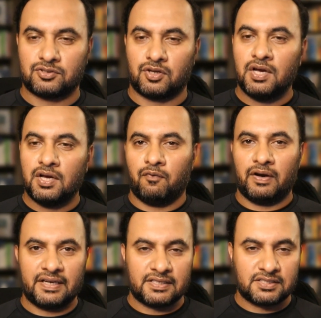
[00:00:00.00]
So
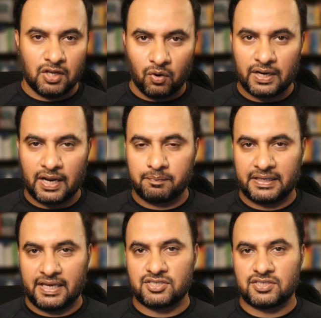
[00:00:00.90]
whether it's loan
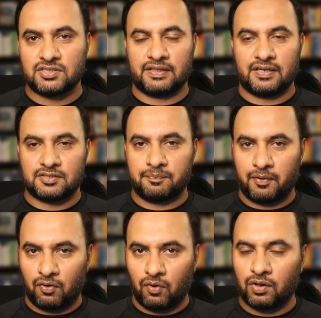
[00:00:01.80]
applications, whether it's
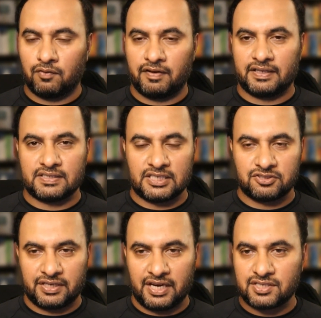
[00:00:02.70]
parole, whether it's
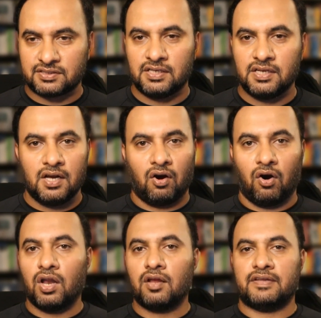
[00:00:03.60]
education,
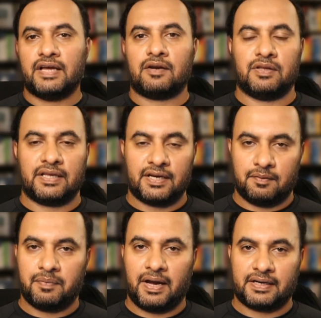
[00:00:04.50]
all of that will get
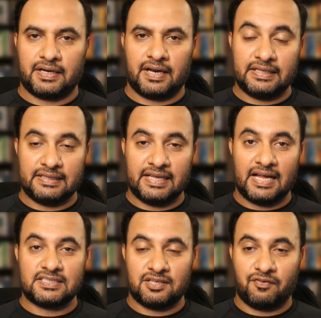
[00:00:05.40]
impacted. And I think
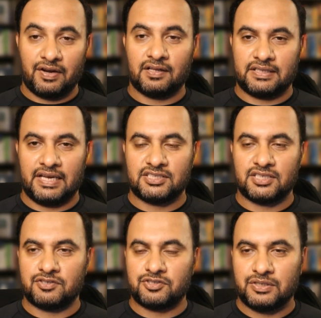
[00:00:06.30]
that's the real
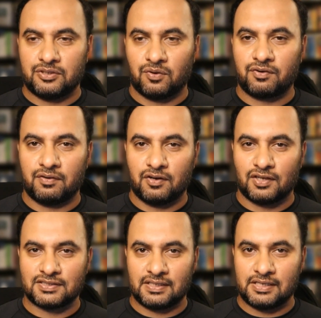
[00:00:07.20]
danger, which we don't
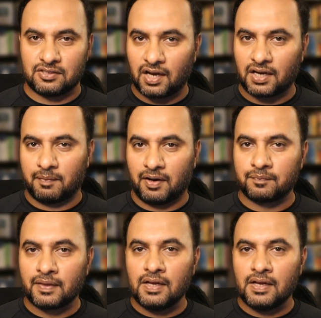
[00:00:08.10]
necessarily talk about.